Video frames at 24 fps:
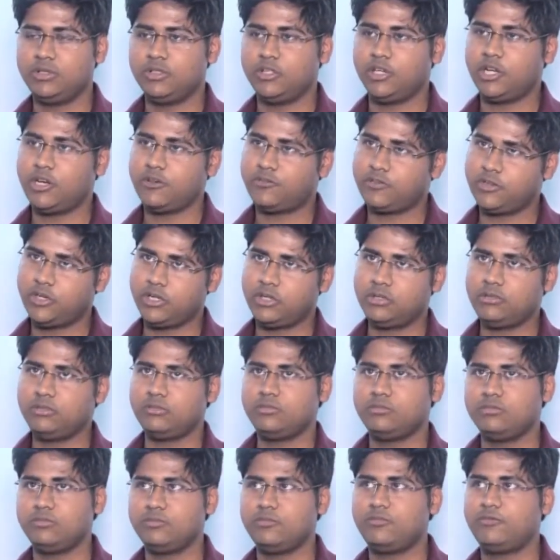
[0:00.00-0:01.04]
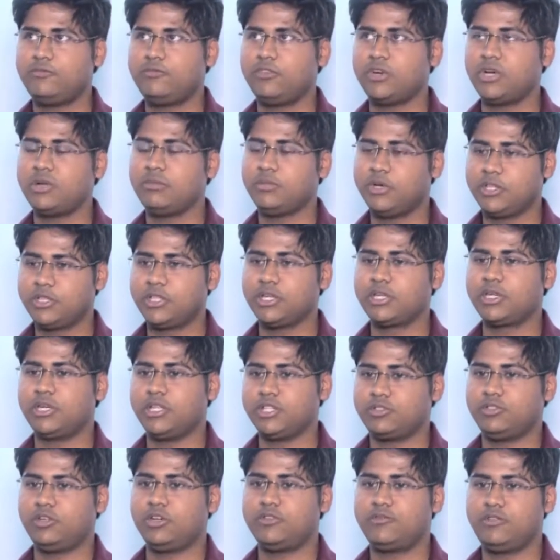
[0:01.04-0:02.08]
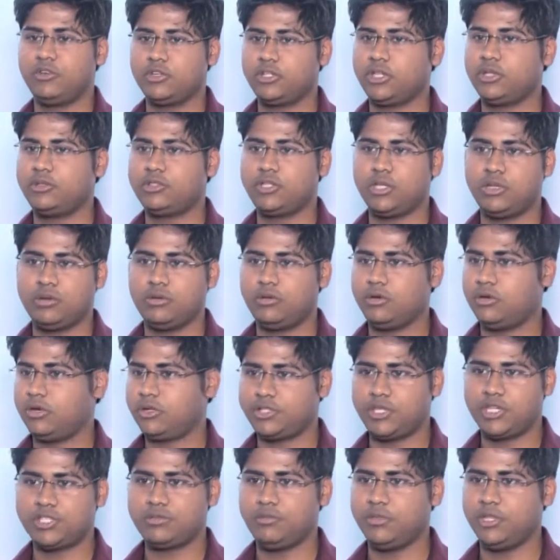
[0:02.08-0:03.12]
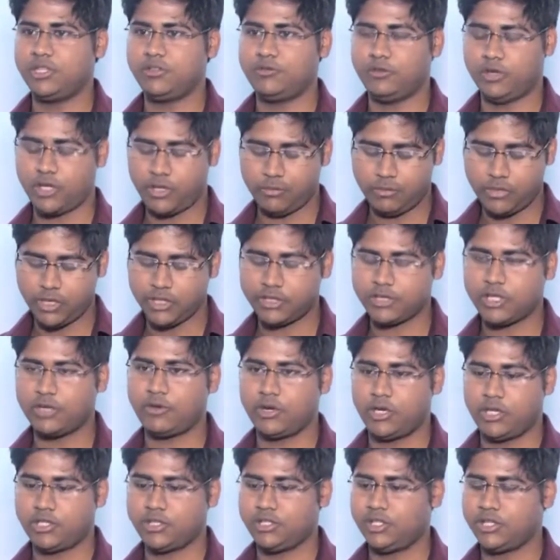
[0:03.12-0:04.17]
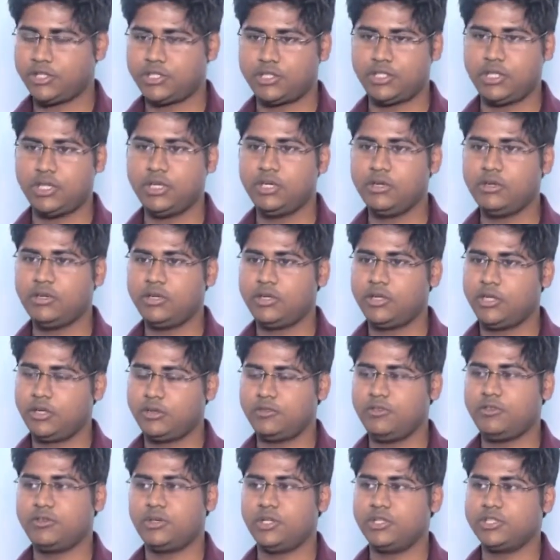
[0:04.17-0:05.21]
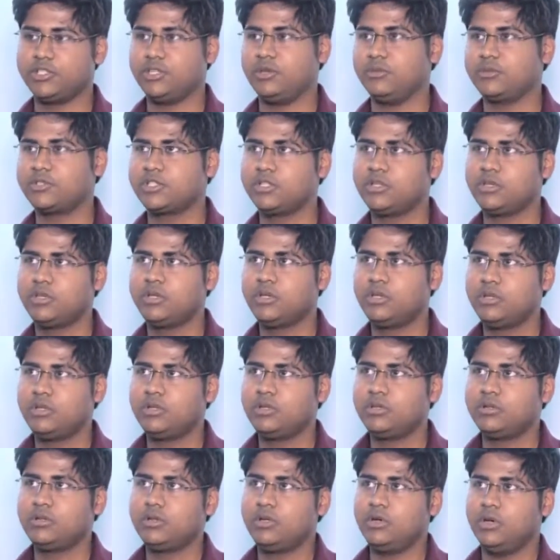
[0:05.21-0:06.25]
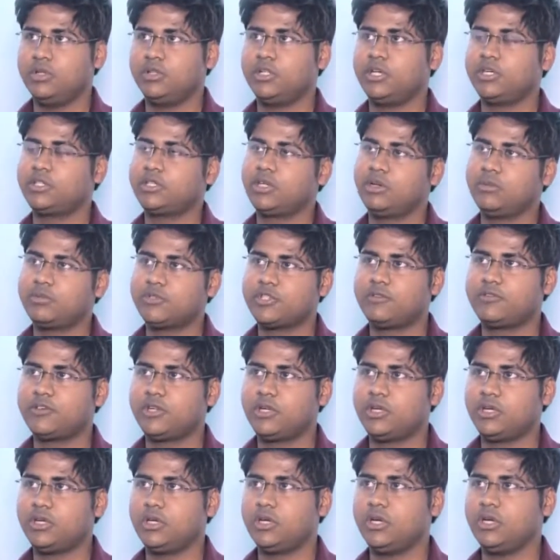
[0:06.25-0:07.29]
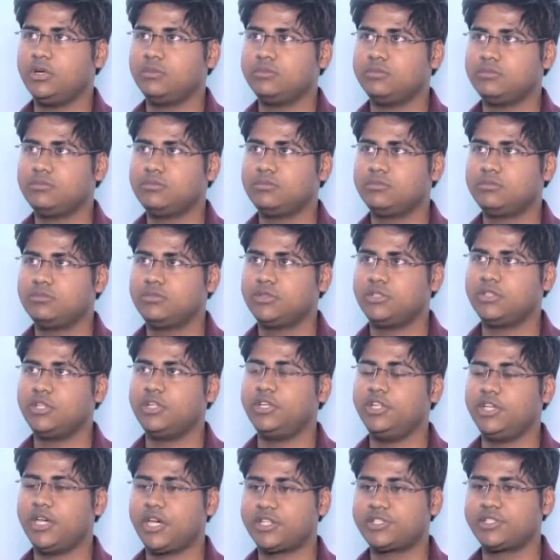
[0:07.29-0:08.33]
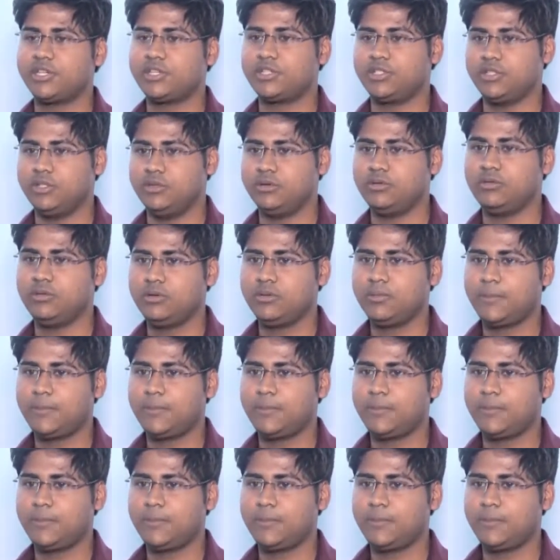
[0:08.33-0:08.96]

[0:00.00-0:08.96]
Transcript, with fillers: Thereafter, for a month at least, not for the three or six months, for a month I will take these ten to fifteen rounds. That comes after uh, the D I section,